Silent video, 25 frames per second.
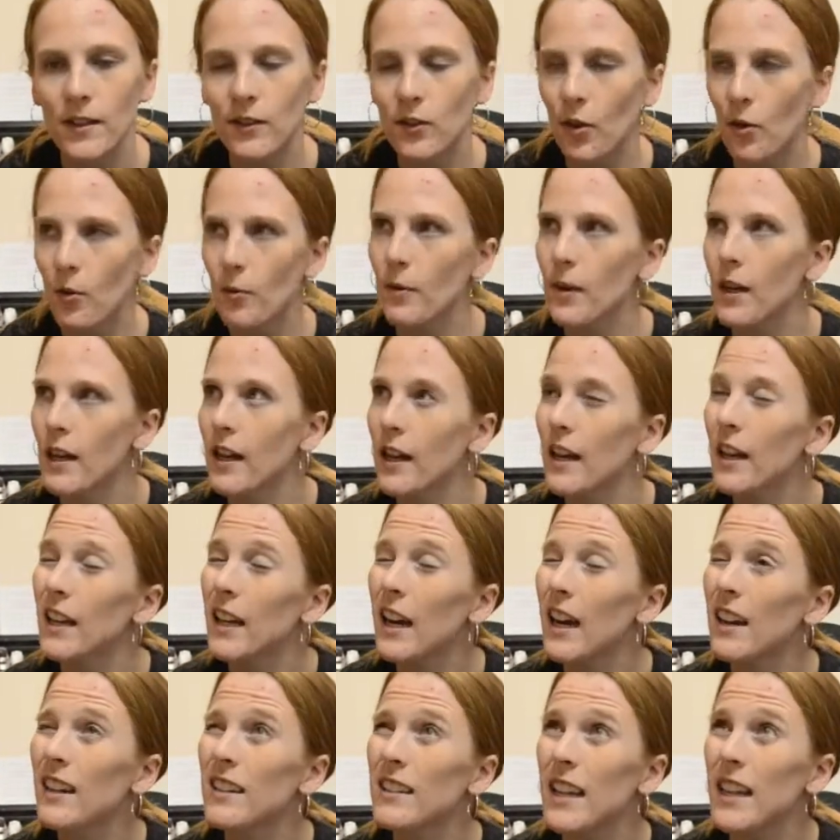So
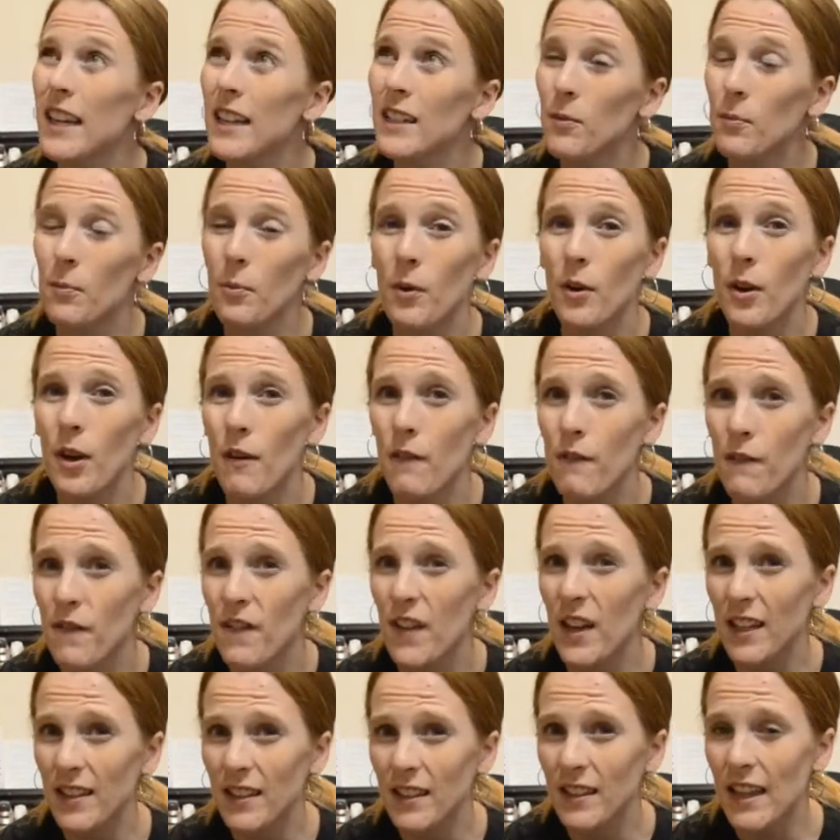got on tech support and
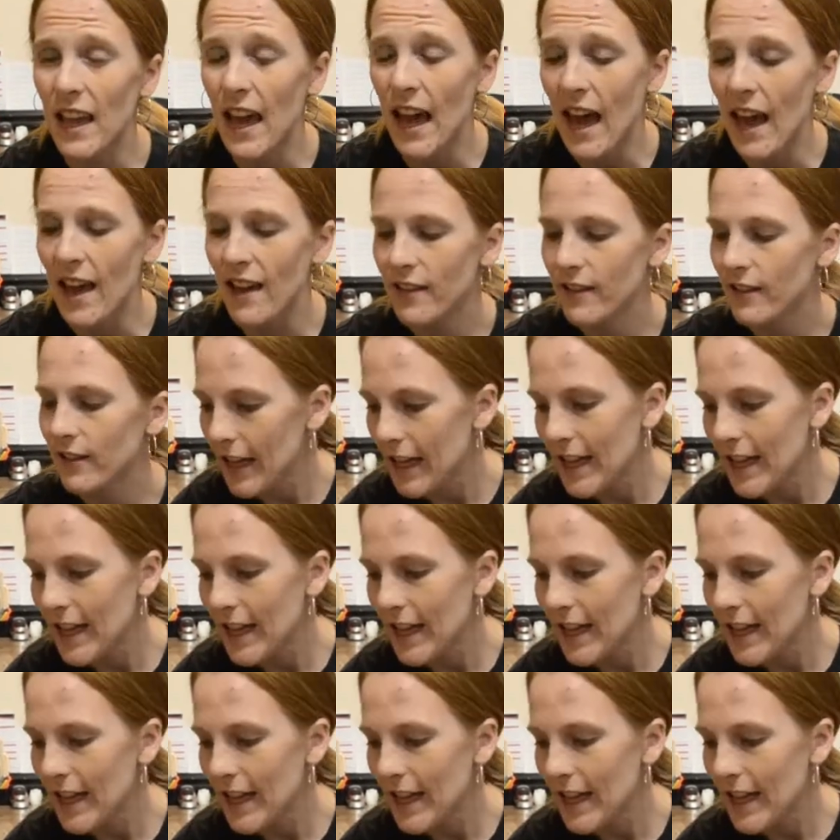fixed that.